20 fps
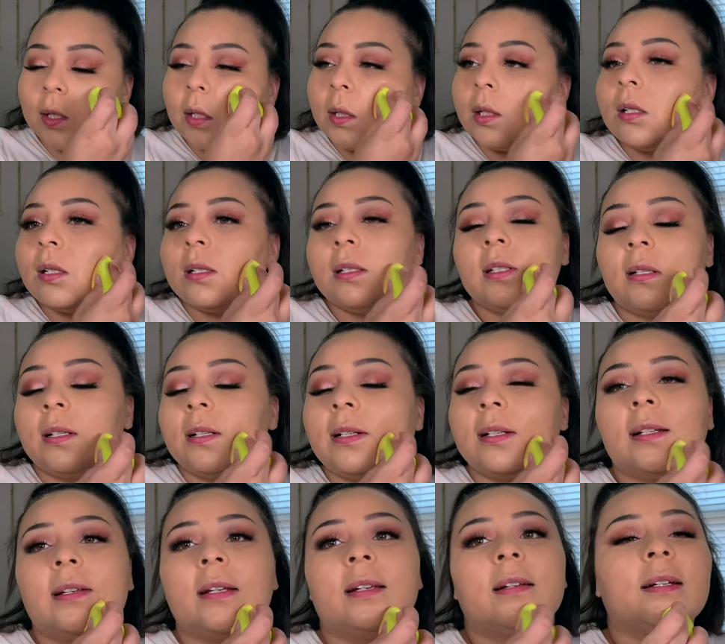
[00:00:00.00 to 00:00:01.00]
in
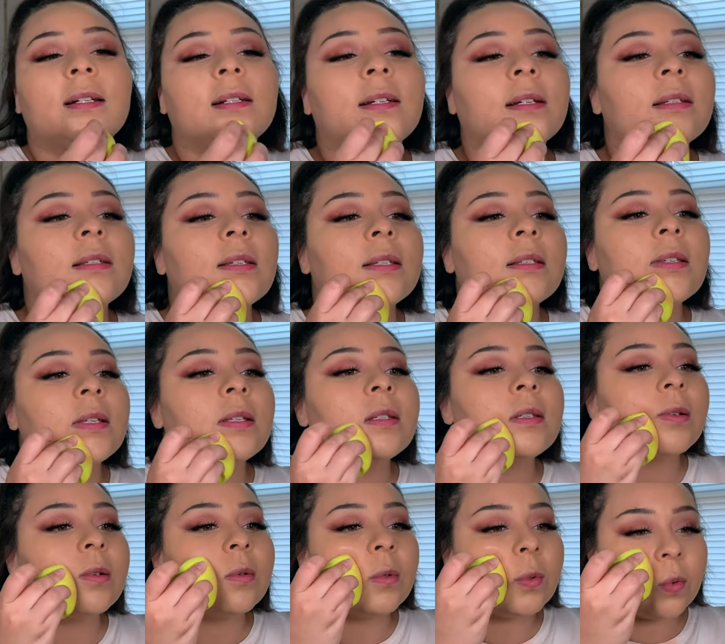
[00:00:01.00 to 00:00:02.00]
certain areas,
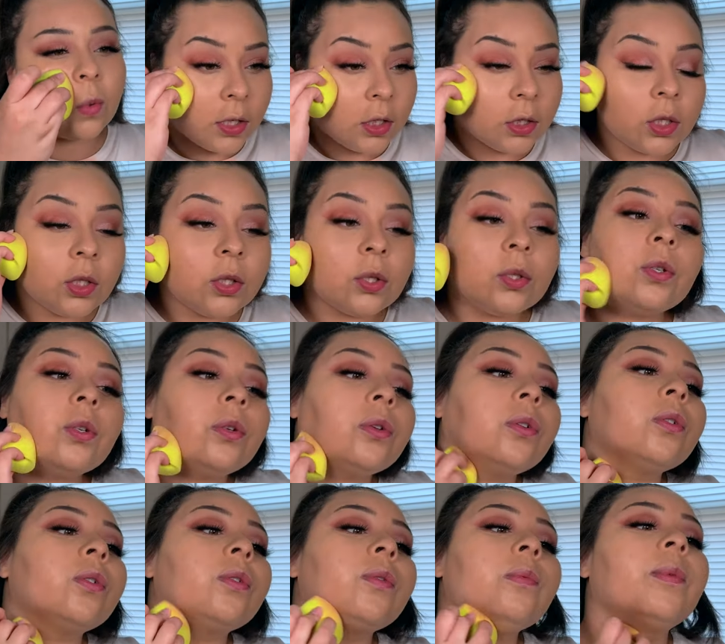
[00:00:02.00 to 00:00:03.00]
so just
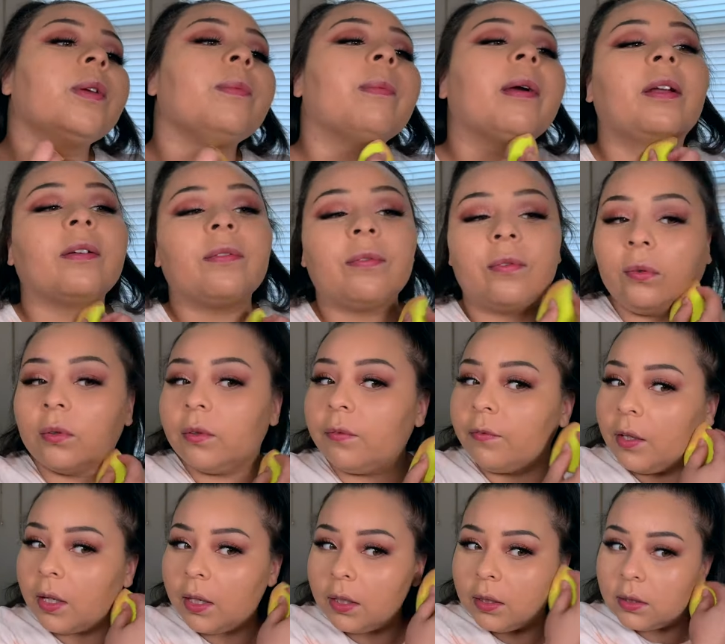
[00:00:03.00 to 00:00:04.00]
be mindful of
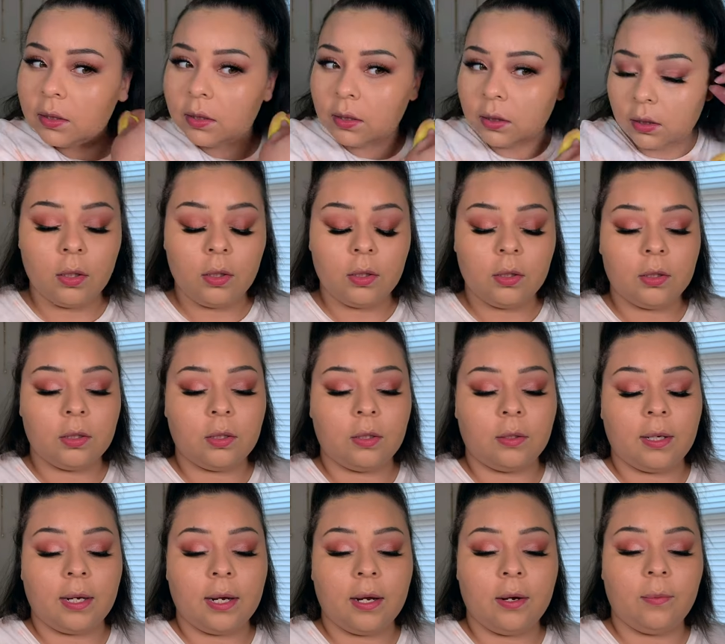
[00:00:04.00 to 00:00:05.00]
that. So
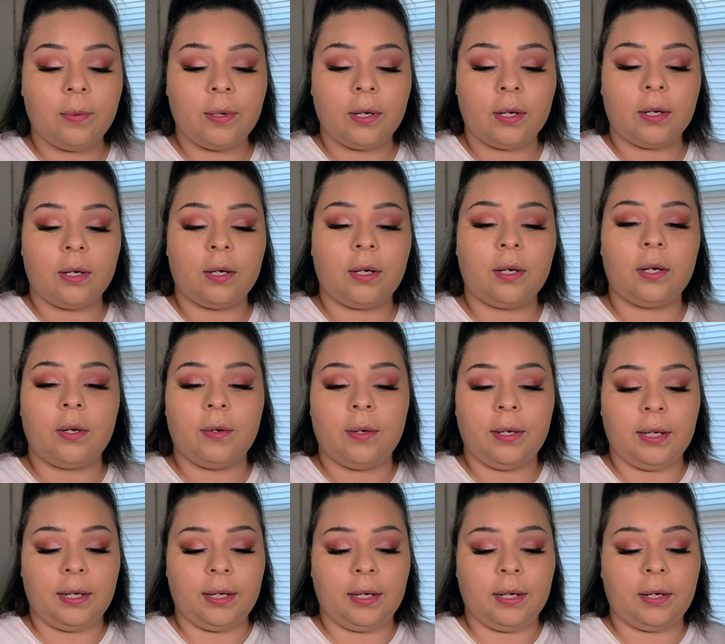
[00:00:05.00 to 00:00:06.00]
now we are gonna go
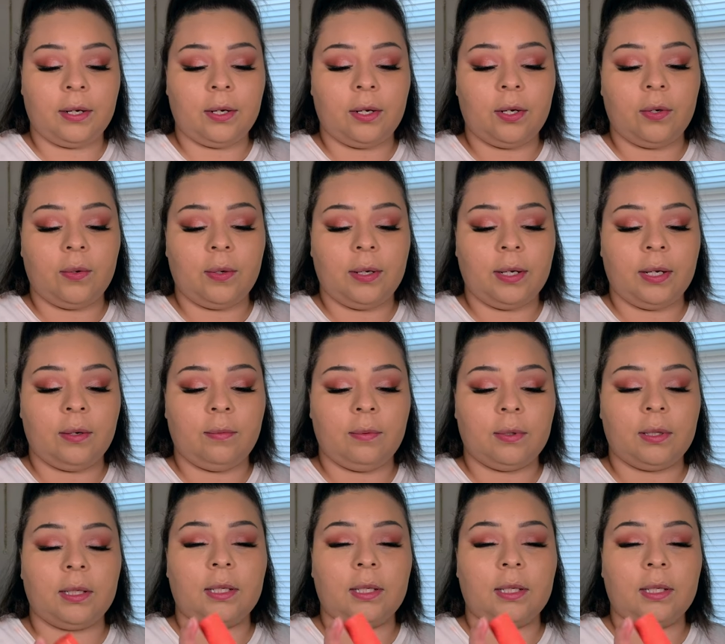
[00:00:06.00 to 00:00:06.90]
ahead and go in with the